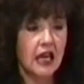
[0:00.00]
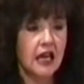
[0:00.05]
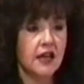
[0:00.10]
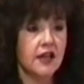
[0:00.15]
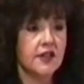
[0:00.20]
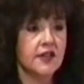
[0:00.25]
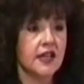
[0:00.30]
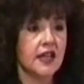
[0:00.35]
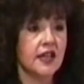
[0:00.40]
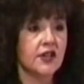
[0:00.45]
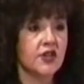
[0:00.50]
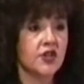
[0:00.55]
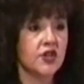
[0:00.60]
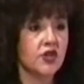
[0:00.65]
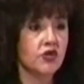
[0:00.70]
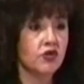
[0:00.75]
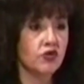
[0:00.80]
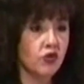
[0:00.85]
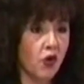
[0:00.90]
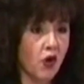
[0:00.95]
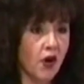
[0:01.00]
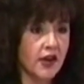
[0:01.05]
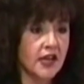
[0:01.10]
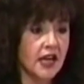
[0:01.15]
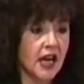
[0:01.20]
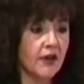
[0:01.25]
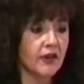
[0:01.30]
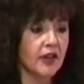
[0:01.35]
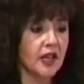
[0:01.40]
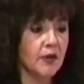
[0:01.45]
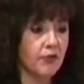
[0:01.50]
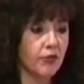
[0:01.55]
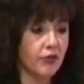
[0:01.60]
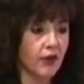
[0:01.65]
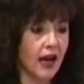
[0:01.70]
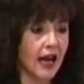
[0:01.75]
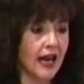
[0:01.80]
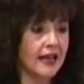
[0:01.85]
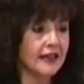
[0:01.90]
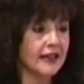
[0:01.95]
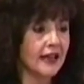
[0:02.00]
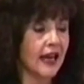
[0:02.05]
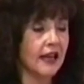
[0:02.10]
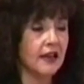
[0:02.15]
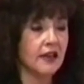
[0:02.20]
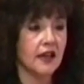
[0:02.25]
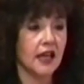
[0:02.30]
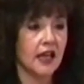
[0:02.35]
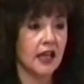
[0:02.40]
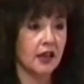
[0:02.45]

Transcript: It is extraordinarily bright and